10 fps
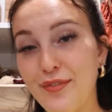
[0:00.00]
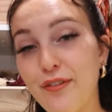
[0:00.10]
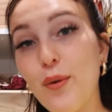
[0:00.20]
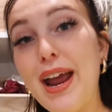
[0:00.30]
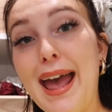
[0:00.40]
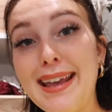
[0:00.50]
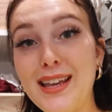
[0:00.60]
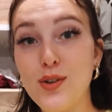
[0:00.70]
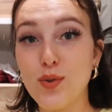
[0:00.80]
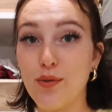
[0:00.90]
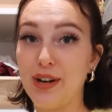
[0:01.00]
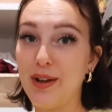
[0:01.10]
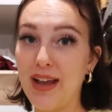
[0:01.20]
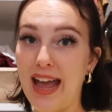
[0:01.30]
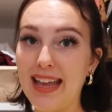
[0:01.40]
for hanging
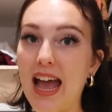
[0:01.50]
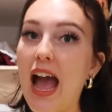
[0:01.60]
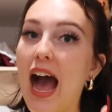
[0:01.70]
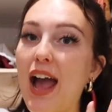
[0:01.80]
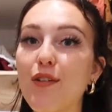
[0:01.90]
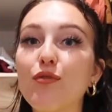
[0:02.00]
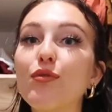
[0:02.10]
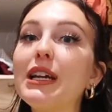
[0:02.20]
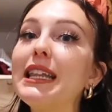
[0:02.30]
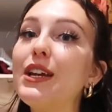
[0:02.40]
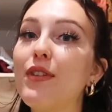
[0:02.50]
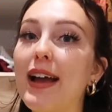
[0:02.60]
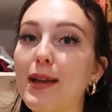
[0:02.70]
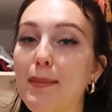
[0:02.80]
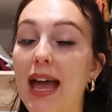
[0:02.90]
jewelry, okay, I really
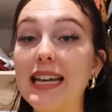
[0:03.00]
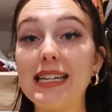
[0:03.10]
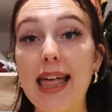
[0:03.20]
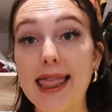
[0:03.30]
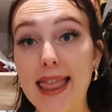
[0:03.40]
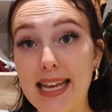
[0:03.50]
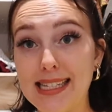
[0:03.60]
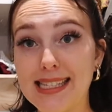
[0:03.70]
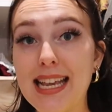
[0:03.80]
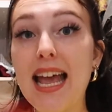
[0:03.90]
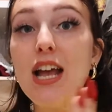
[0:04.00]
recommend this.